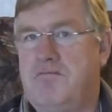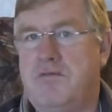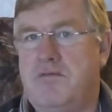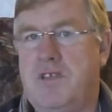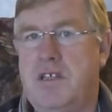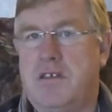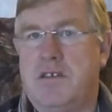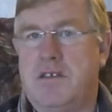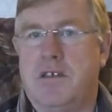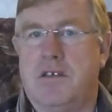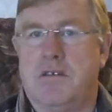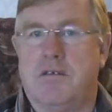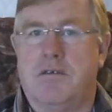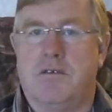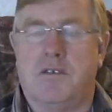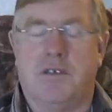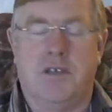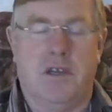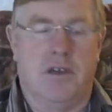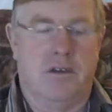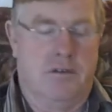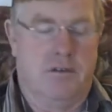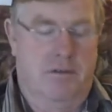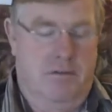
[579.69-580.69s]
that's it.
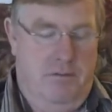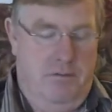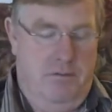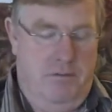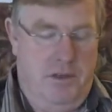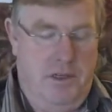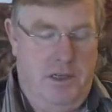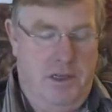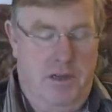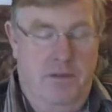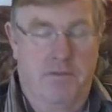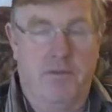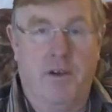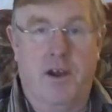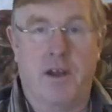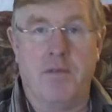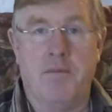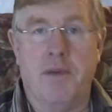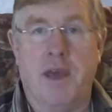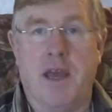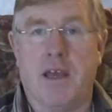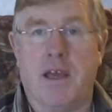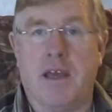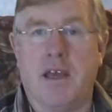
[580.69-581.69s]
So you're going to
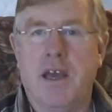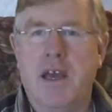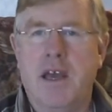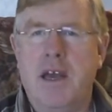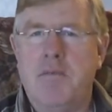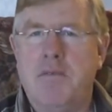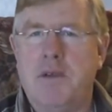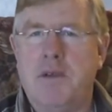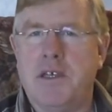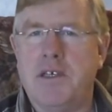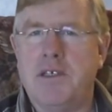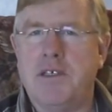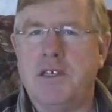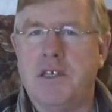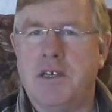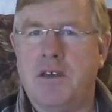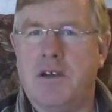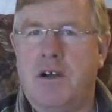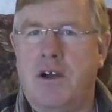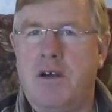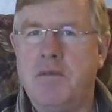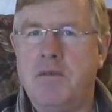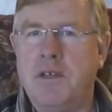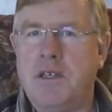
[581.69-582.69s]
fight back. But you
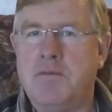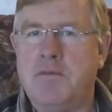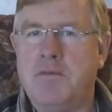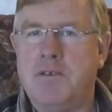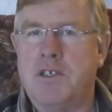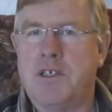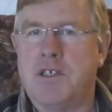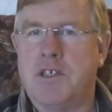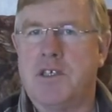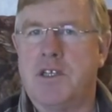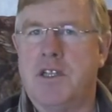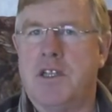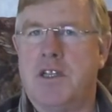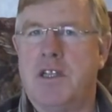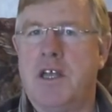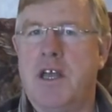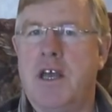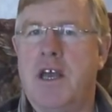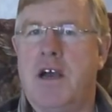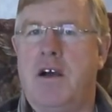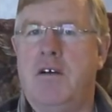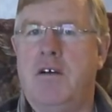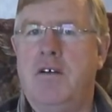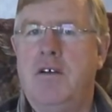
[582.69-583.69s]
see, I'm in a position
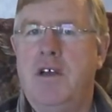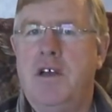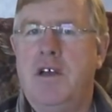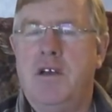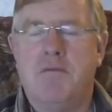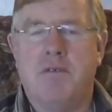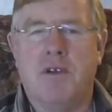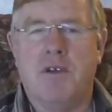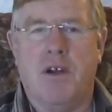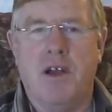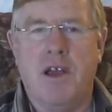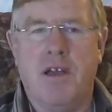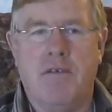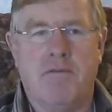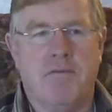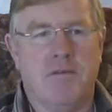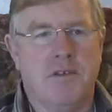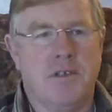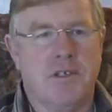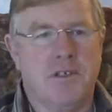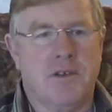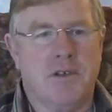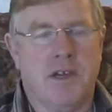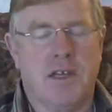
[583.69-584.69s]
now where I have
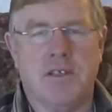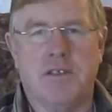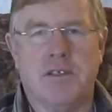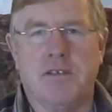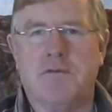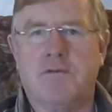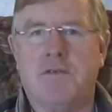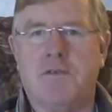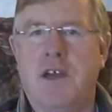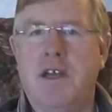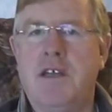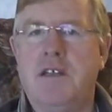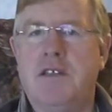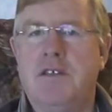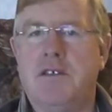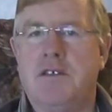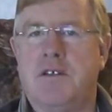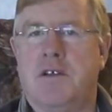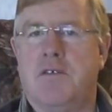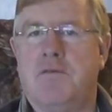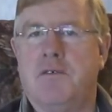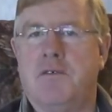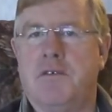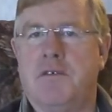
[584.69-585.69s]
restraints of trade that
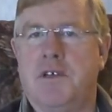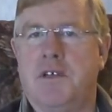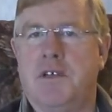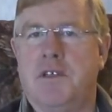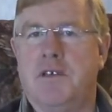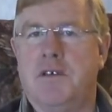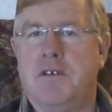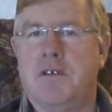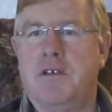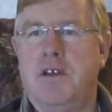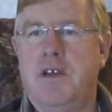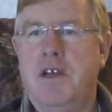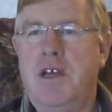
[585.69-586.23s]
I've agreed to.